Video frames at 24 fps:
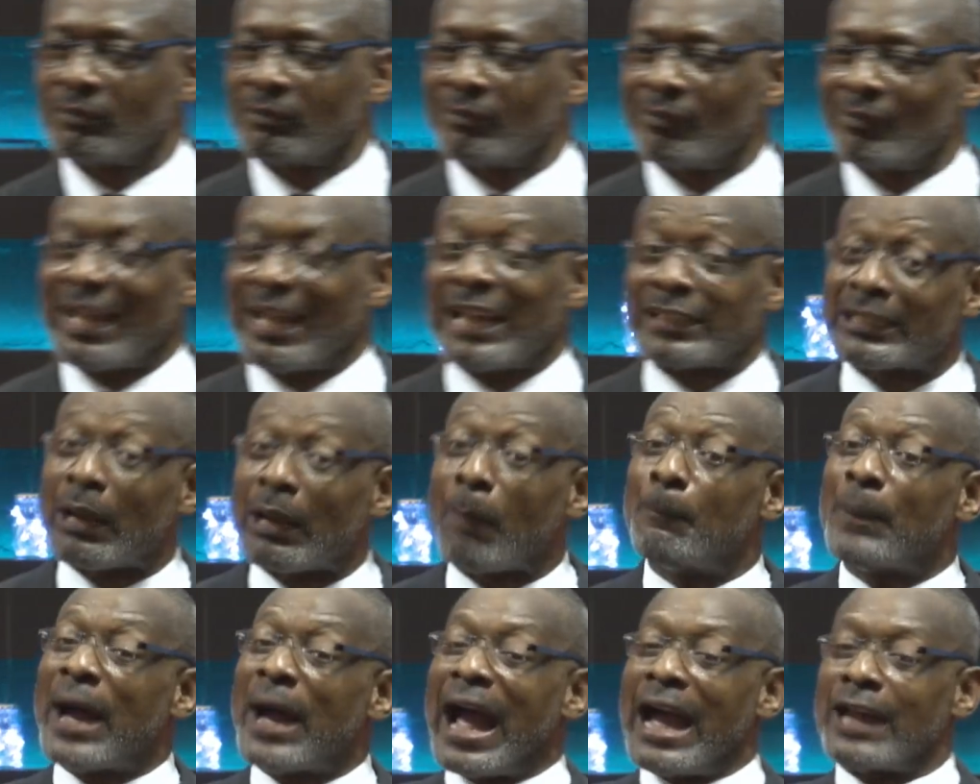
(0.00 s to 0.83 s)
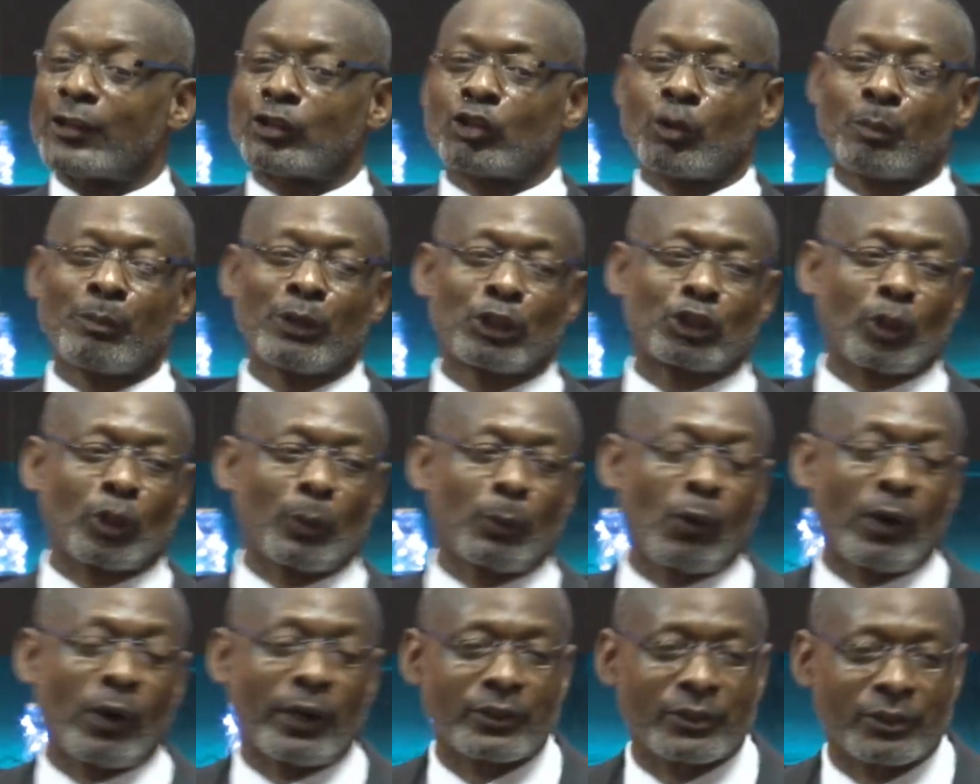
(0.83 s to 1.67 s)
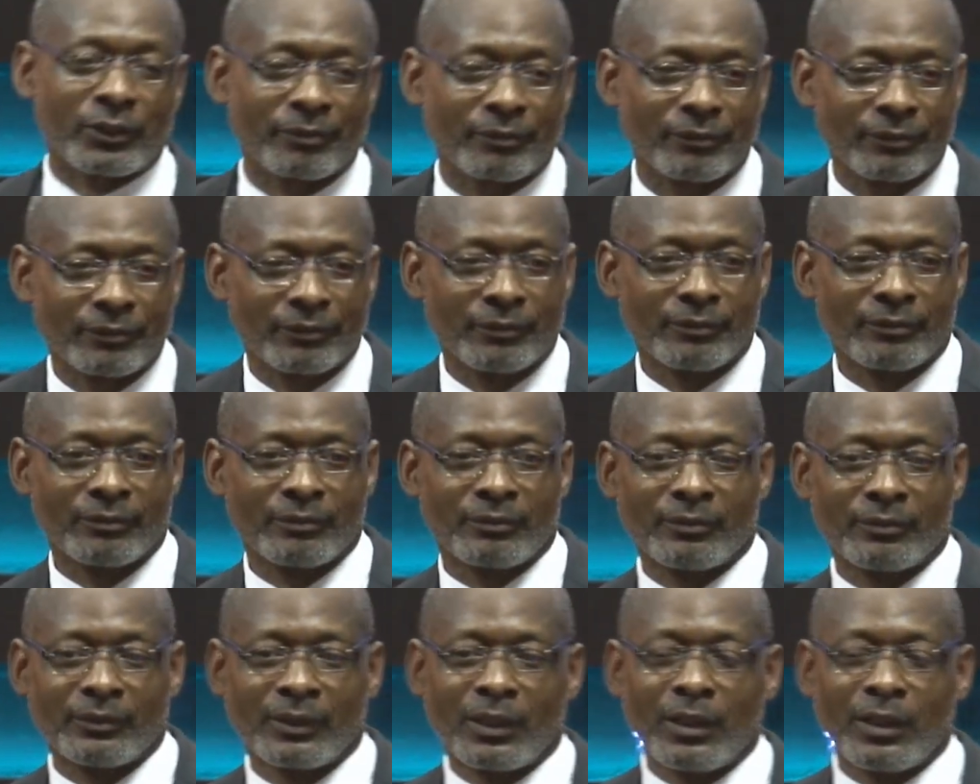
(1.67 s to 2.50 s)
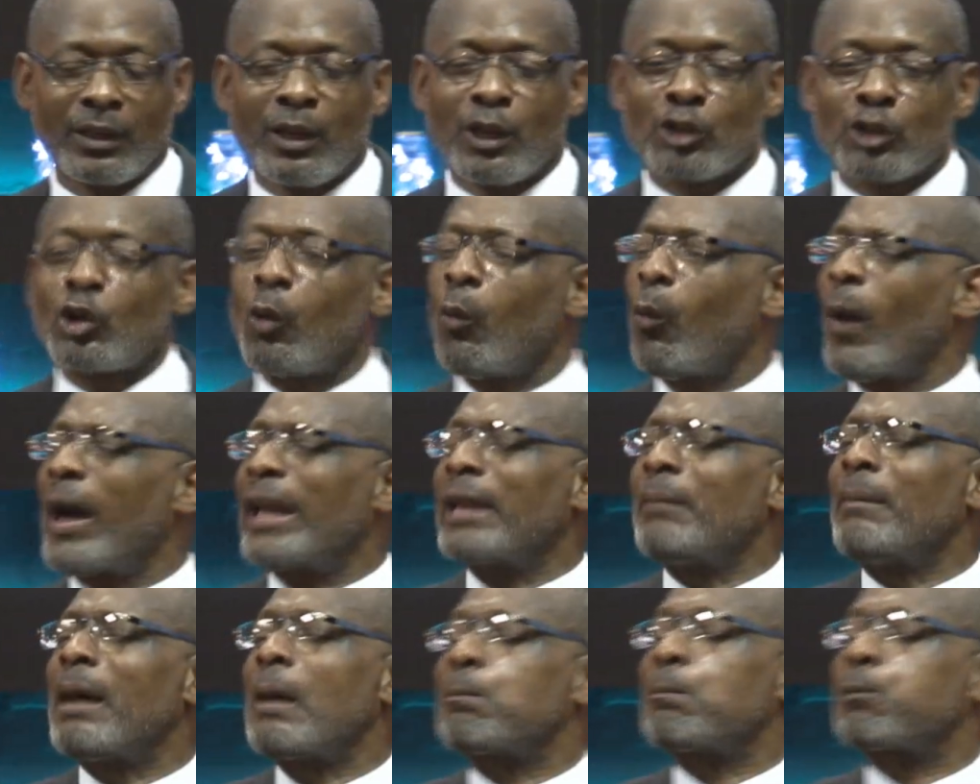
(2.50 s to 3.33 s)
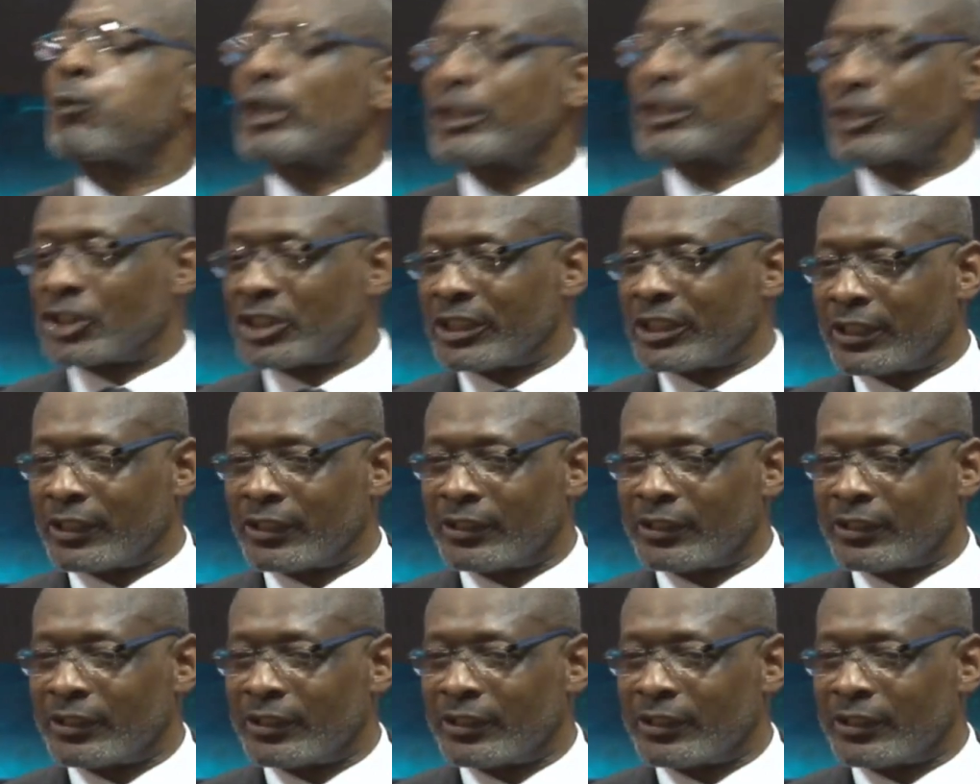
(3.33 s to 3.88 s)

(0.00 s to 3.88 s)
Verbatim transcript: That's how bad your bishop was. So, what am I preaching?